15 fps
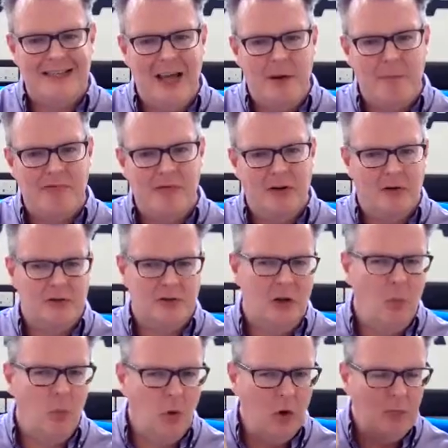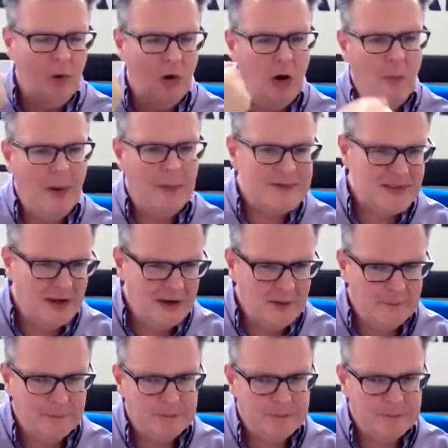their products on the Walmart website.